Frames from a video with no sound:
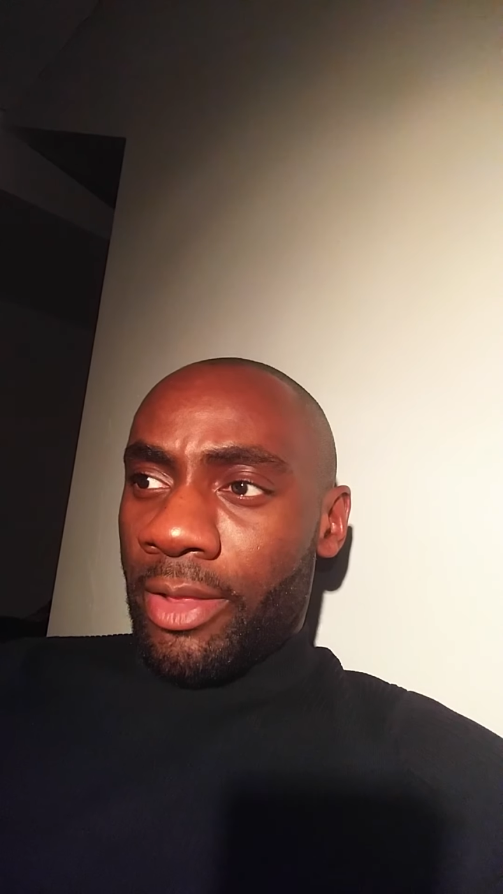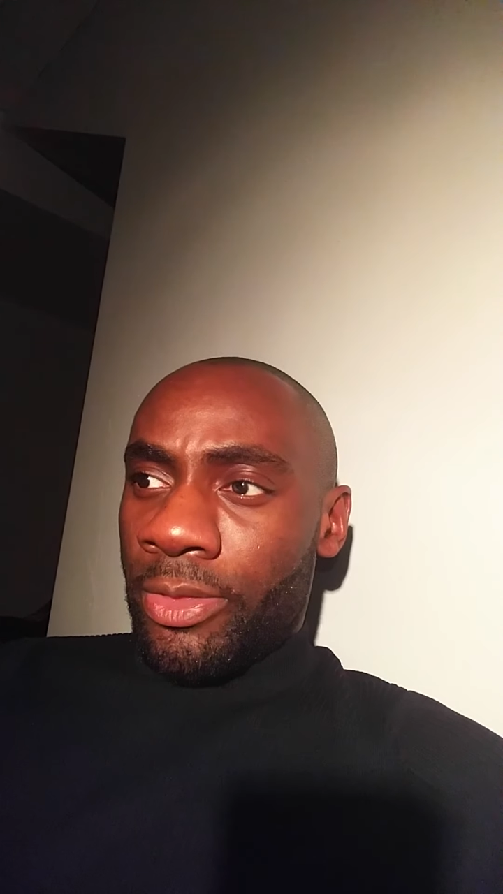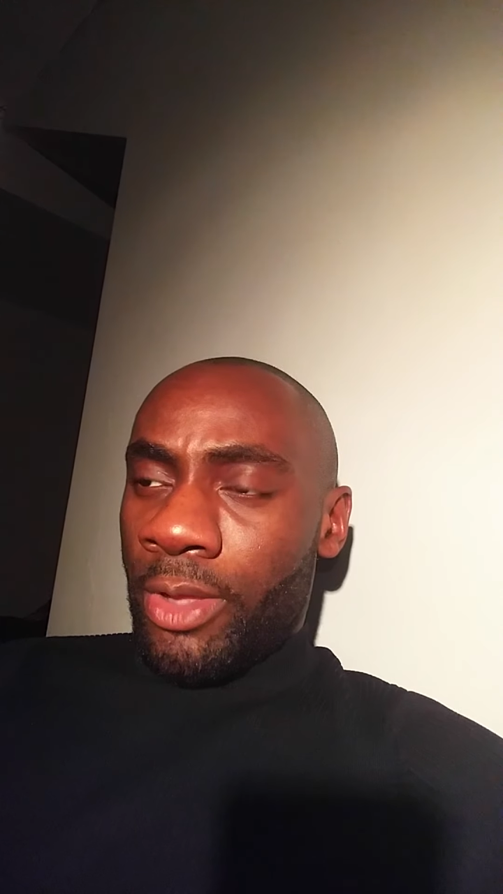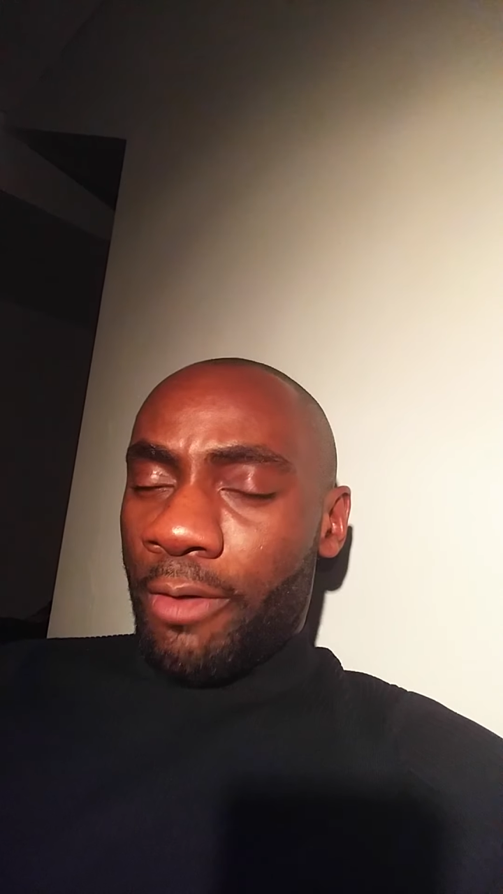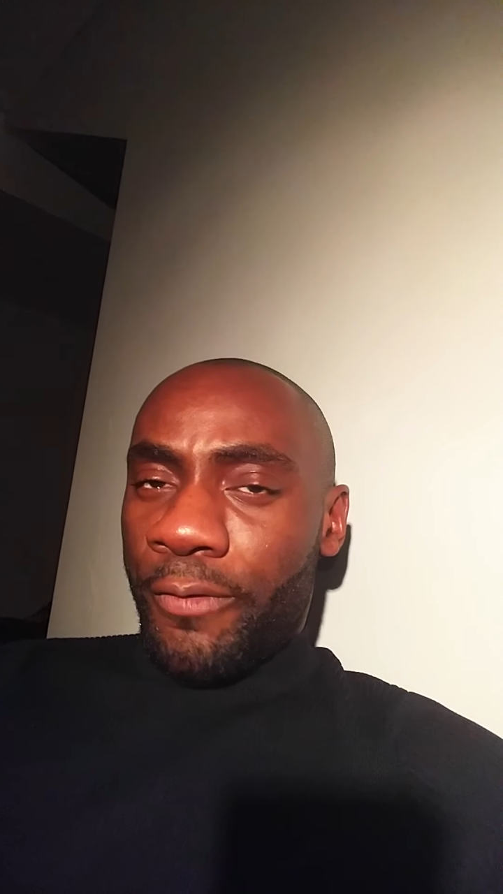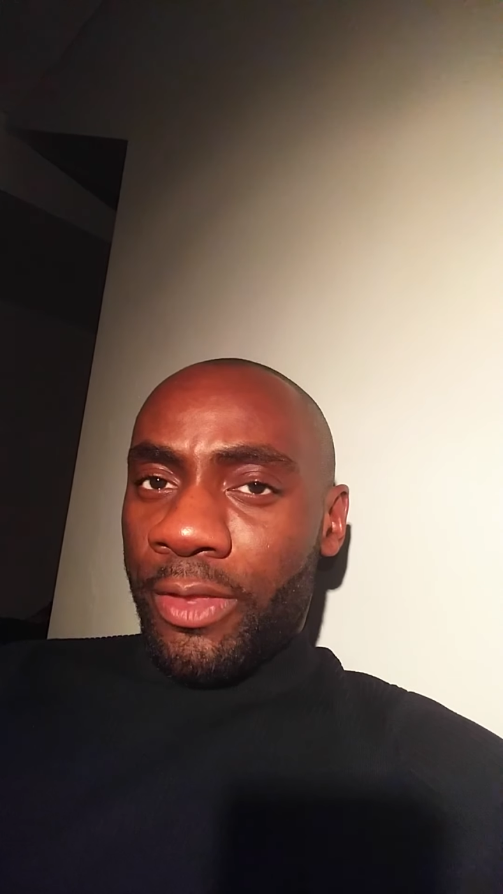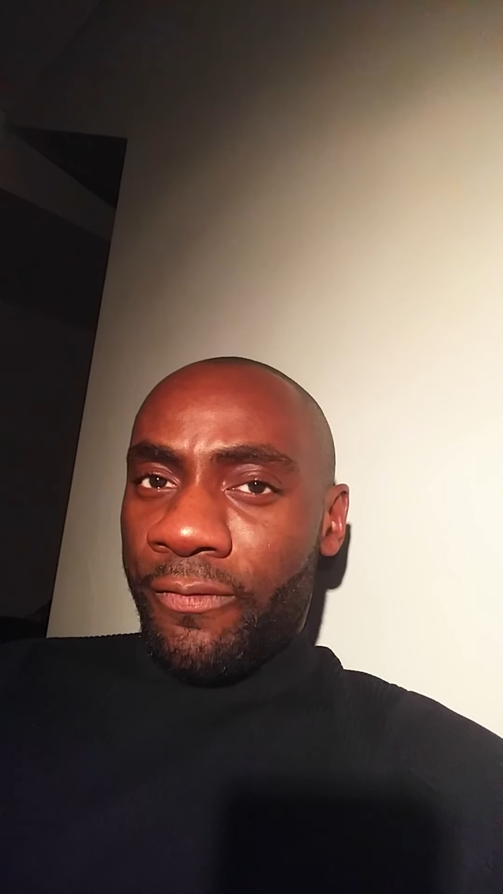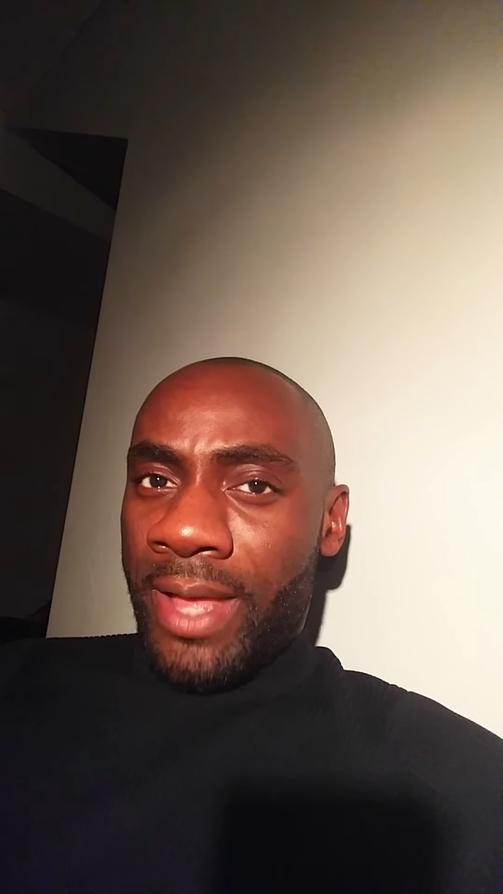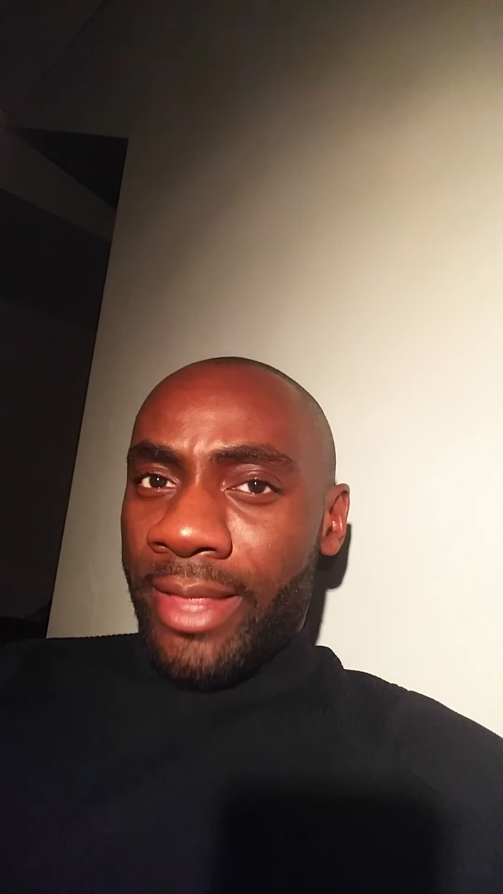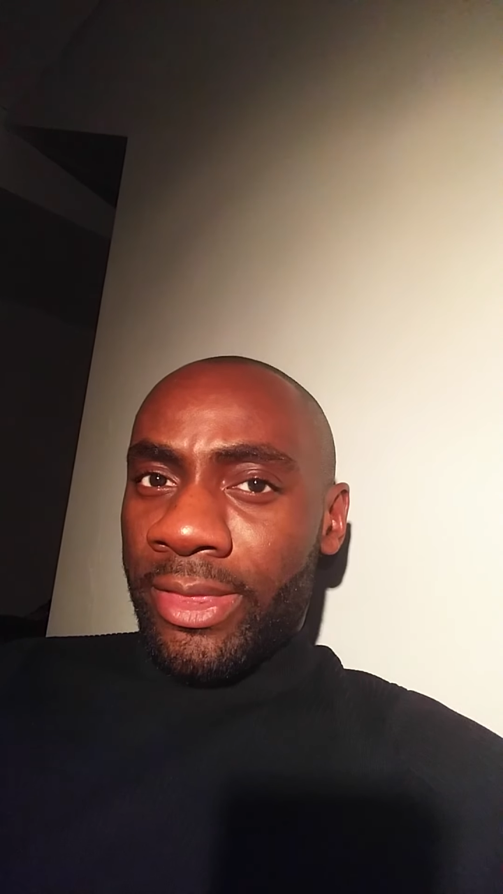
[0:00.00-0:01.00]
Not for the
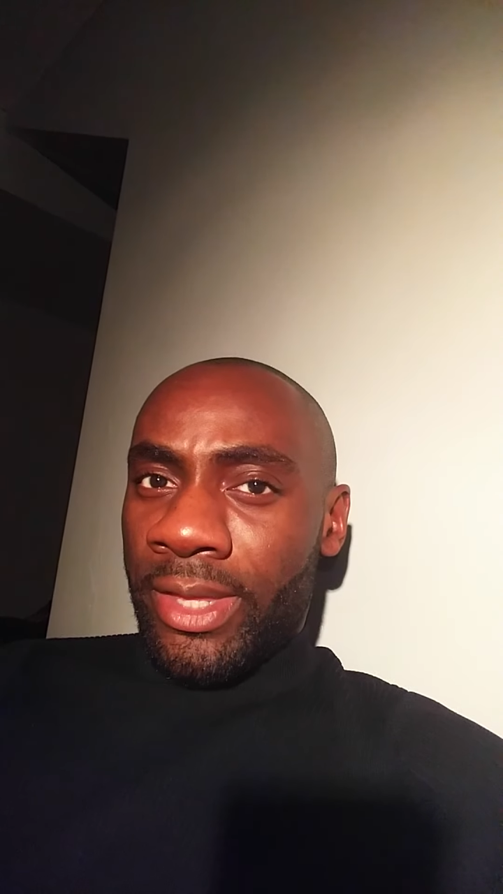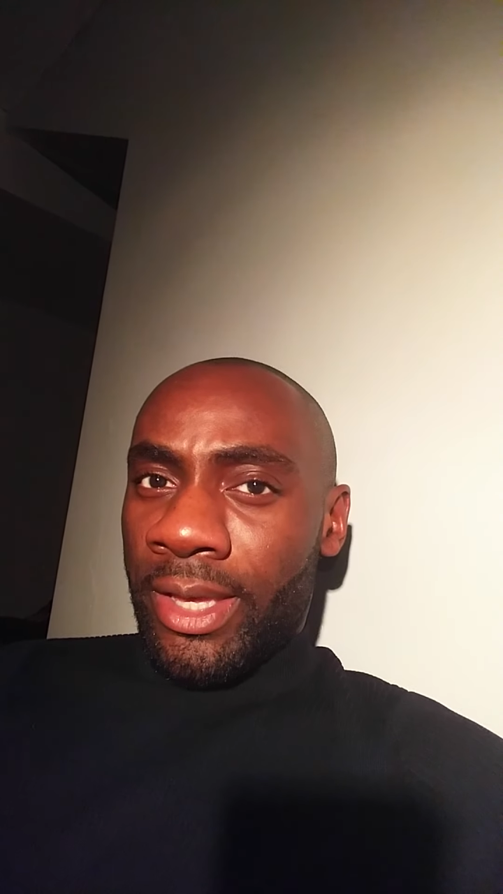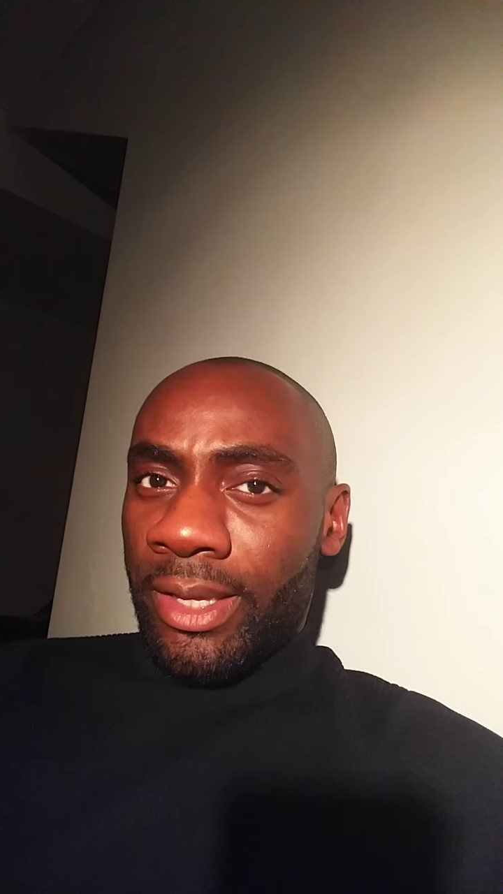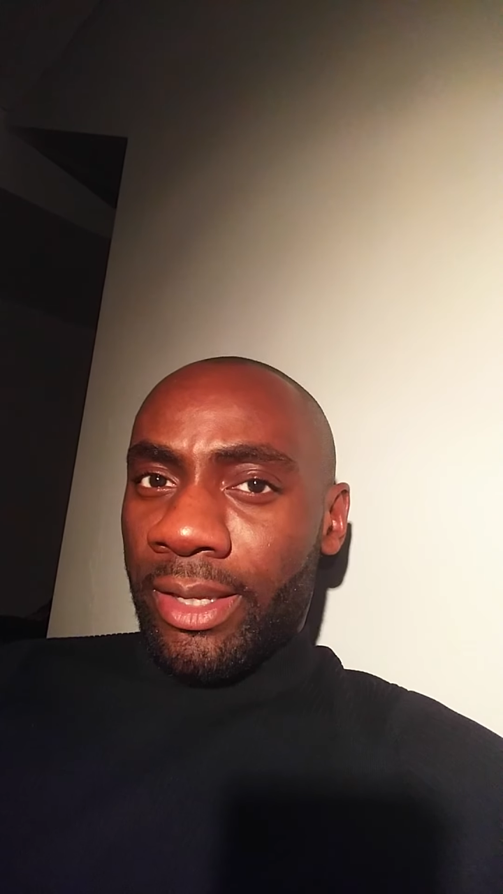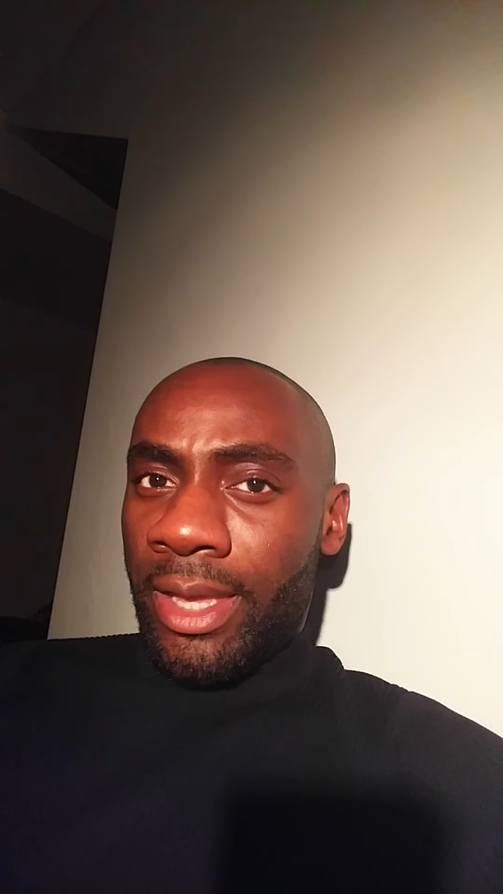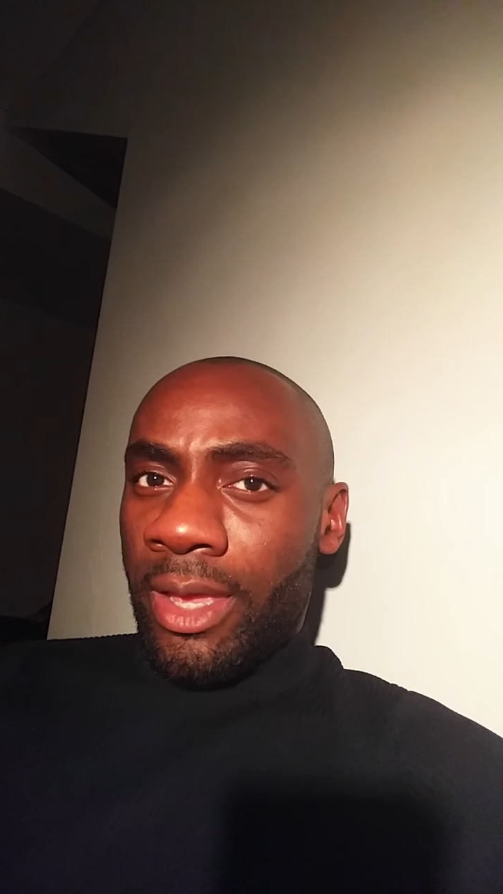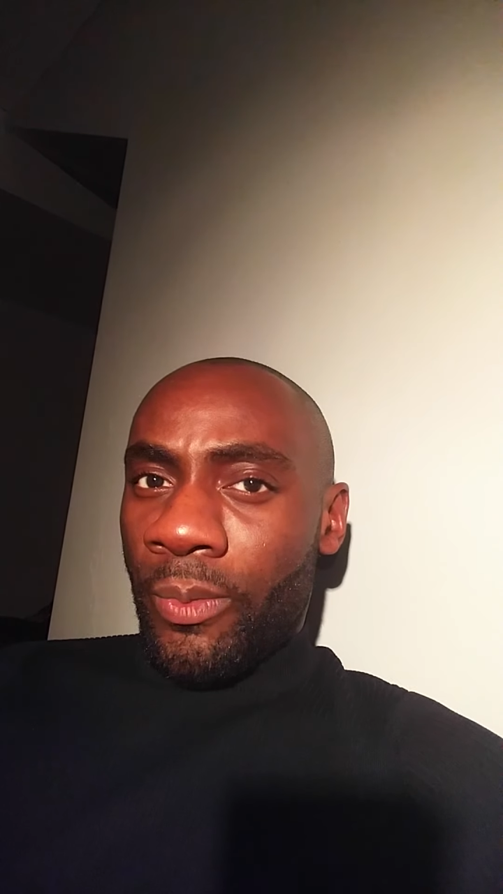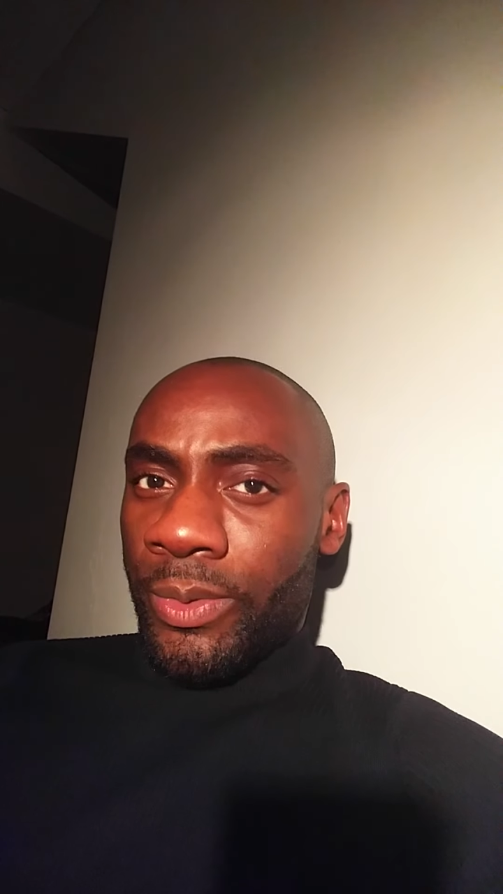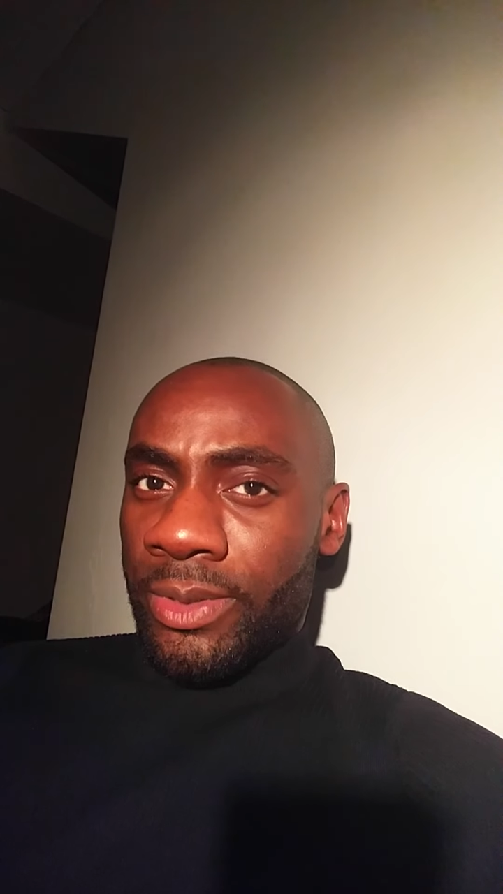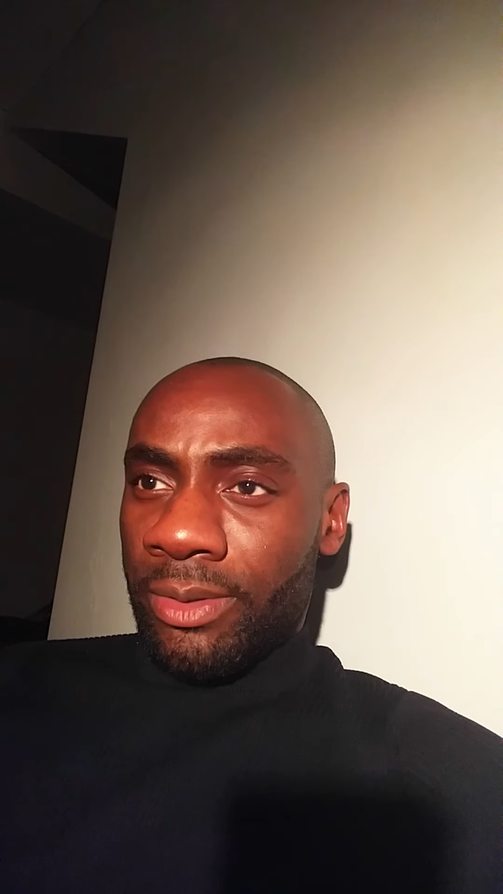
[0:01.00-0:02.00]
fact that he
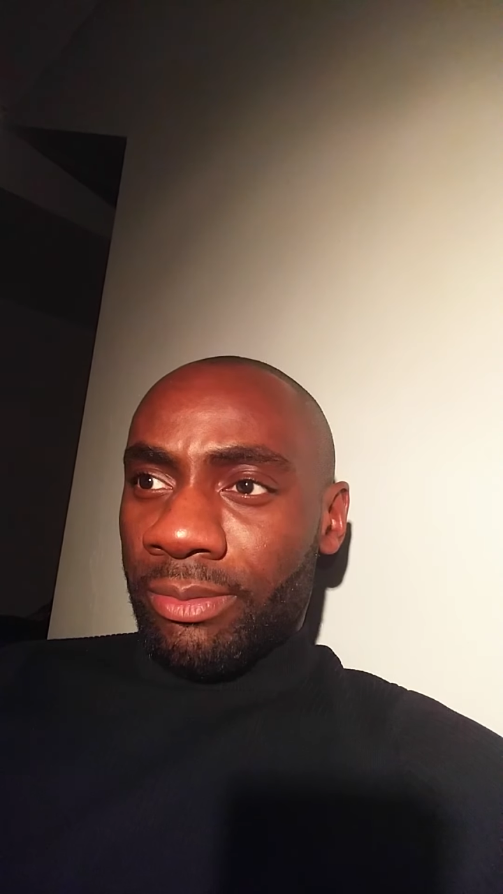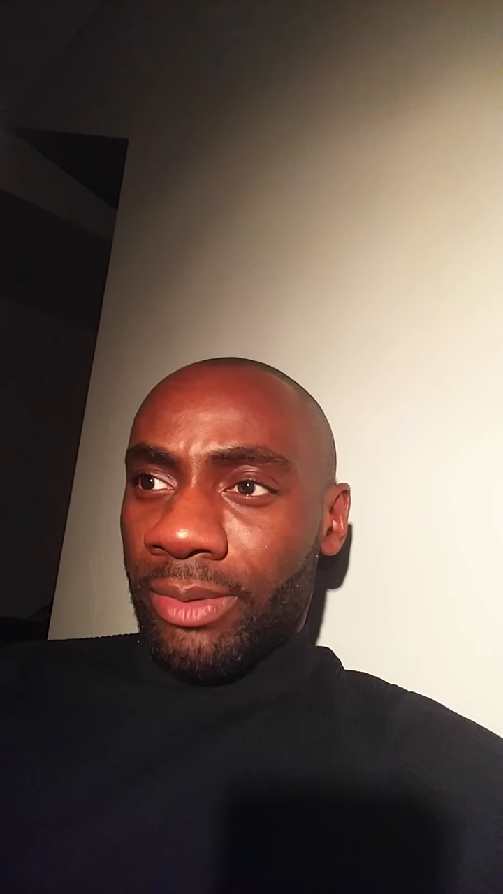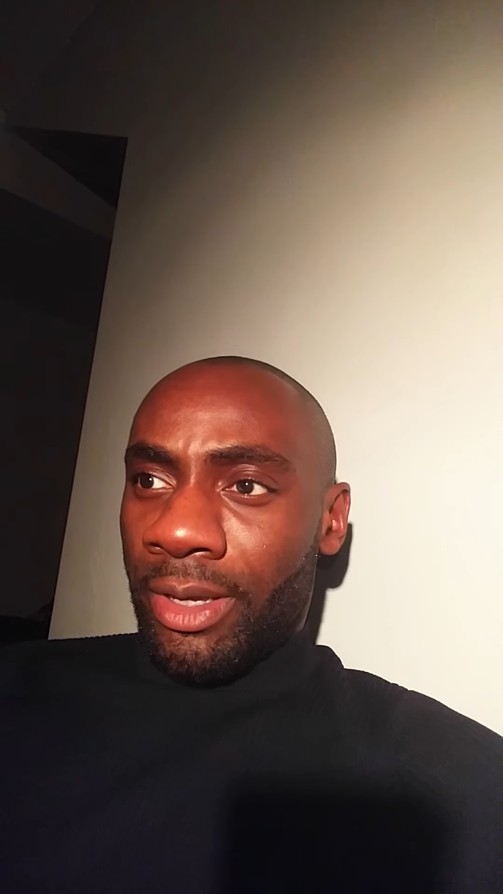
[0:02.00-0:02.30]
wasn't